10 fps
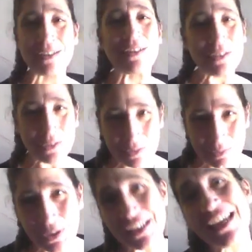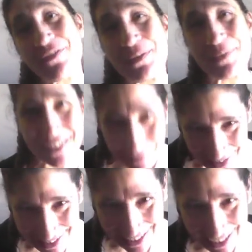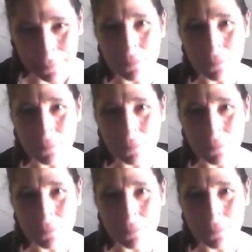So good morning, everyone. Namaste.